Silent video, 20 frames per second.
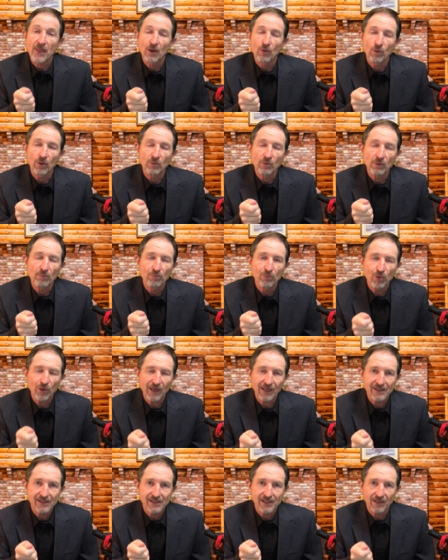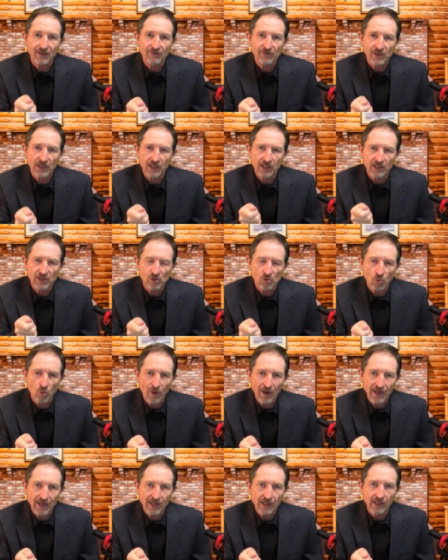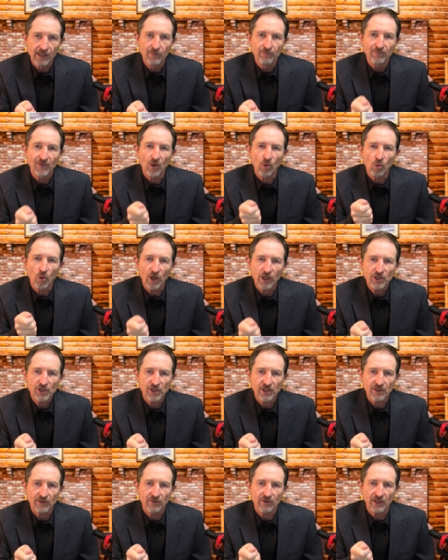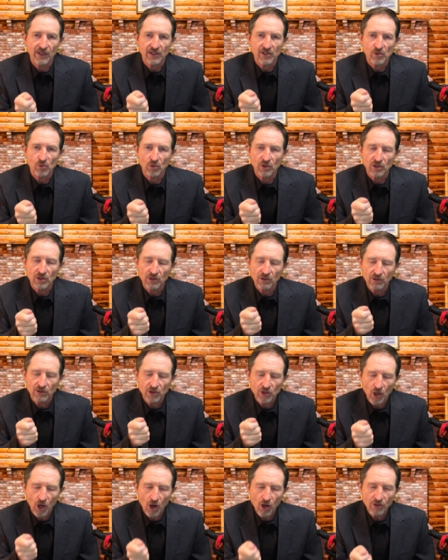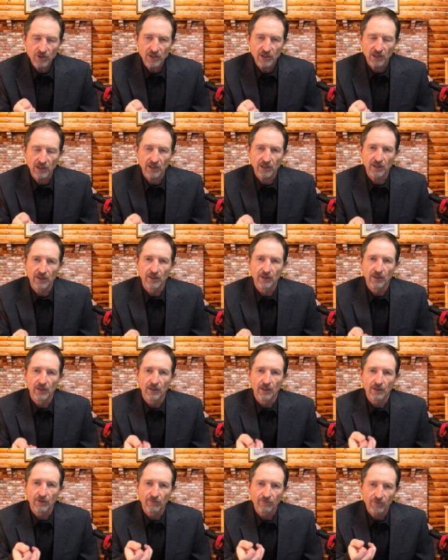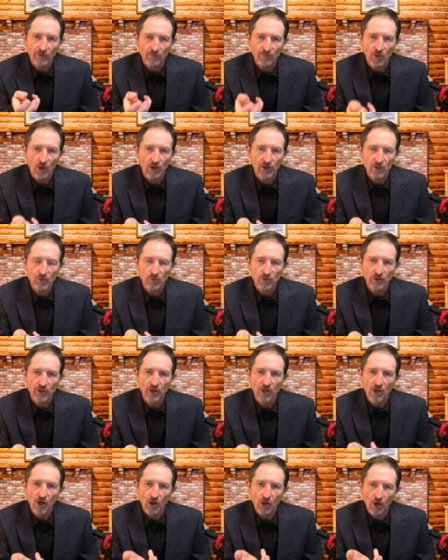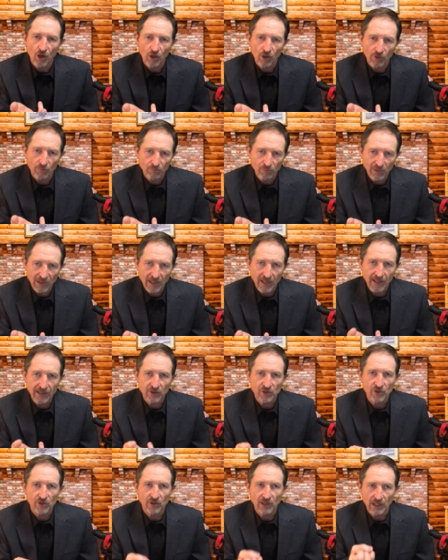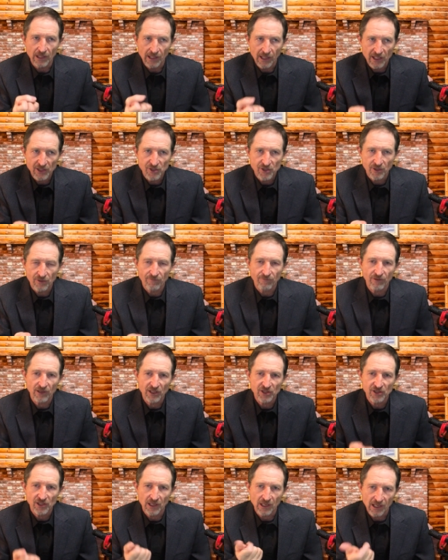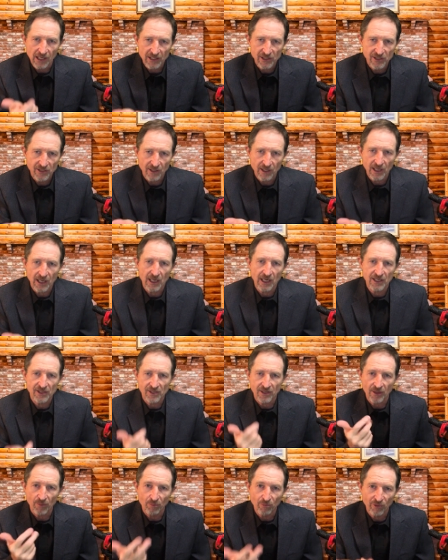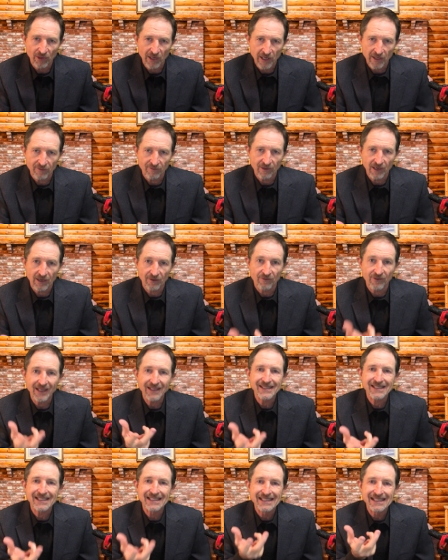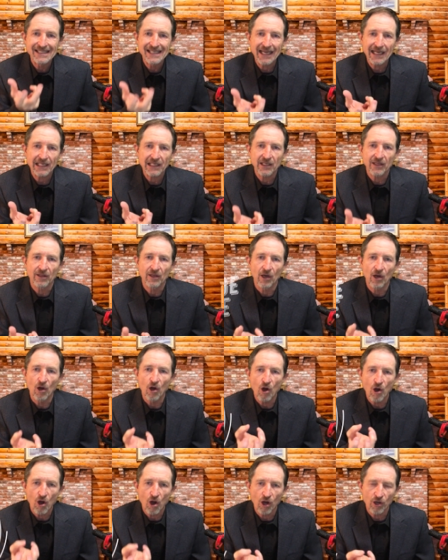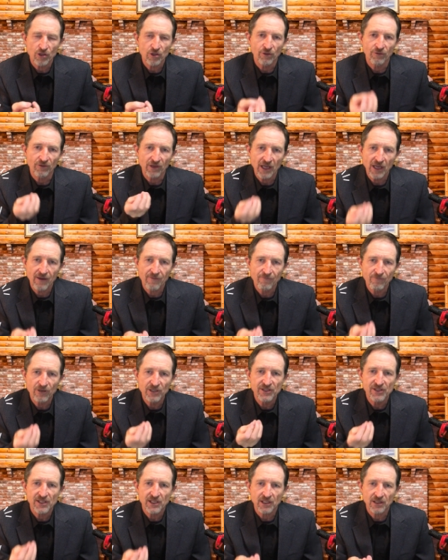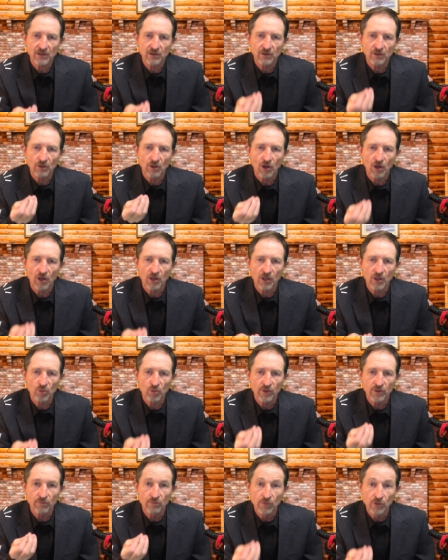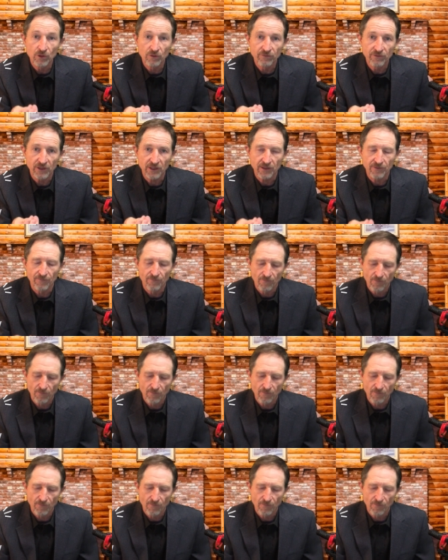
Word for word: when we put ourselves in his way by watching things which totally from Hollywood are applying to the lust of the flesh, the lust of the eyes, and the pride of life. That's exactly the heart of every single Hollywood movie.